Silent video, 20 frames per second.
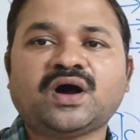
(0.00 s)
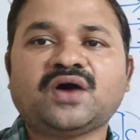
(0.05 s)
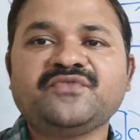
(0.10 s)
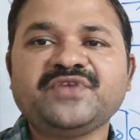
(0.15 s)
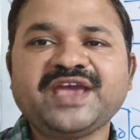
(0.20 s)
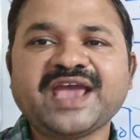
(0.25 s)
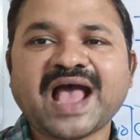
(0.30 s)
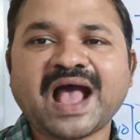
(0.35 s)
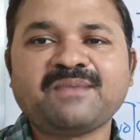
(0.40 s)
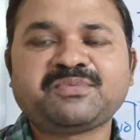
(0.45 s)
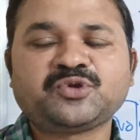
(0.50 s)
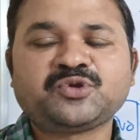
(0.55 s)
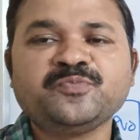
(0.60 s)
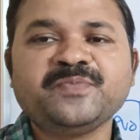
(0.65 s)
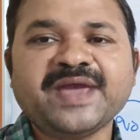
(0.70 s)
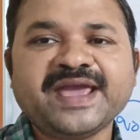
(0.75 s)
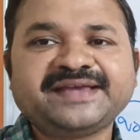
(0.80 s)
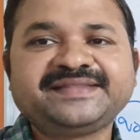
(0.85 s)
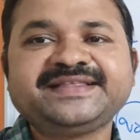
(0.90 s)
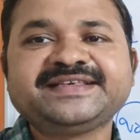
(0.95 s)
we have to
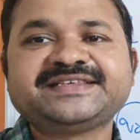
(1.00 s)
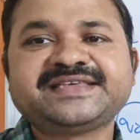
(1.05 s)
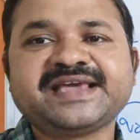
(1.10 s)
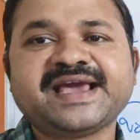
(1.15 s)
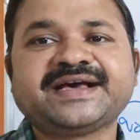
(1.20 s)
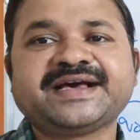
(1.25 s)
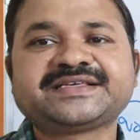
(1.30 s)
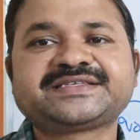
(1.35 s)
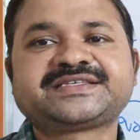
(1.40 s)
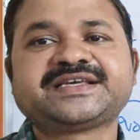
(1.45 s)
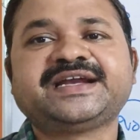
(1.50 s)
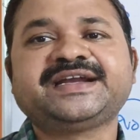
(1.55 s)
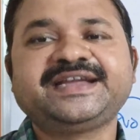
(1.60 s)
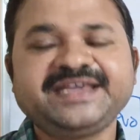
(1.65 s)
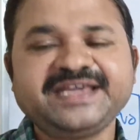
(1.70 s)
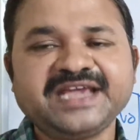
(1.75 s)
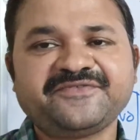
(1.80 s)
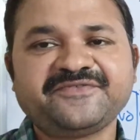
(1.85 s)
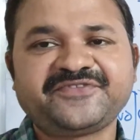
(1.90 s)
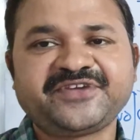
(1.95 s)
make this as
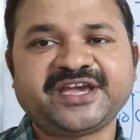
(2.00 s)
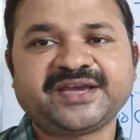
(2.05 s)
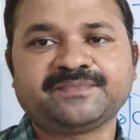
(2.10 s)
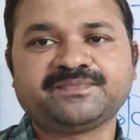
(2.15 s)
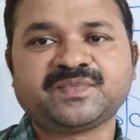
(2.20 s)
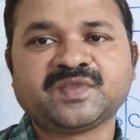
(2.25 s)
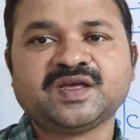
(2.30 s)
DFA.